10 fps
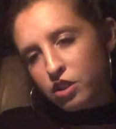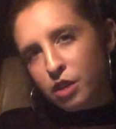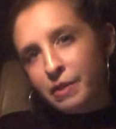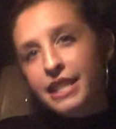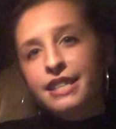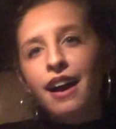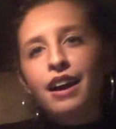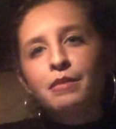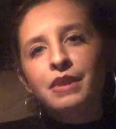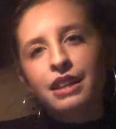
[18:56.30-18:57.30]
jumping
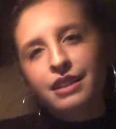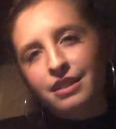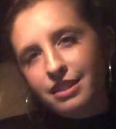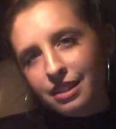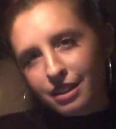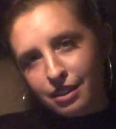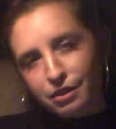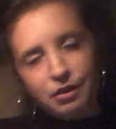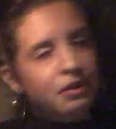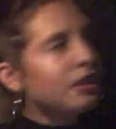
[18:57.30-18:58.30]
timelines, thank
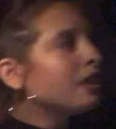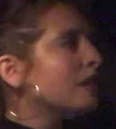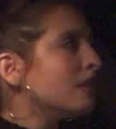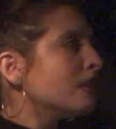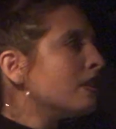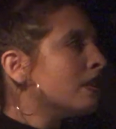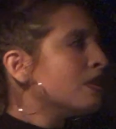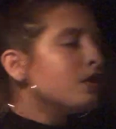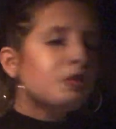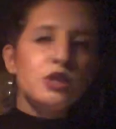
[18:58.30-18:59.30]
you.
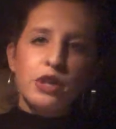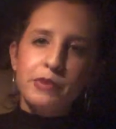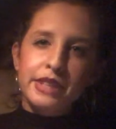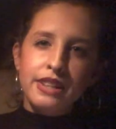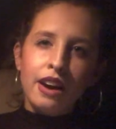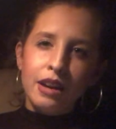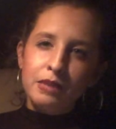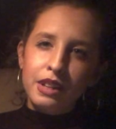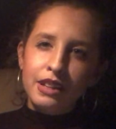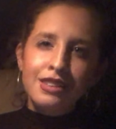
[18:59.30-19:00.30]
You could be jumping
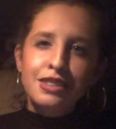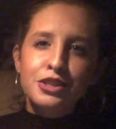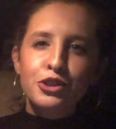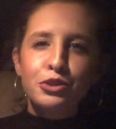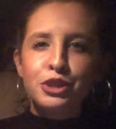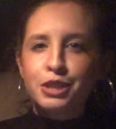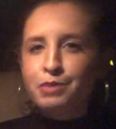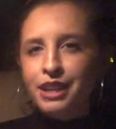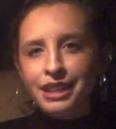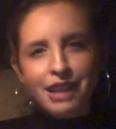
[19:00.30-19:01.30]
timelines, so
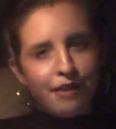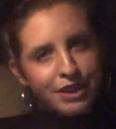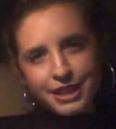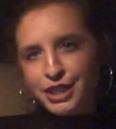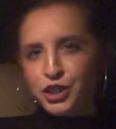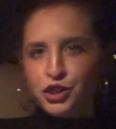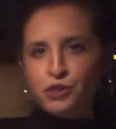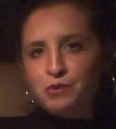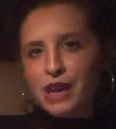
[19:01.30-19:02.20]
just by like every decision you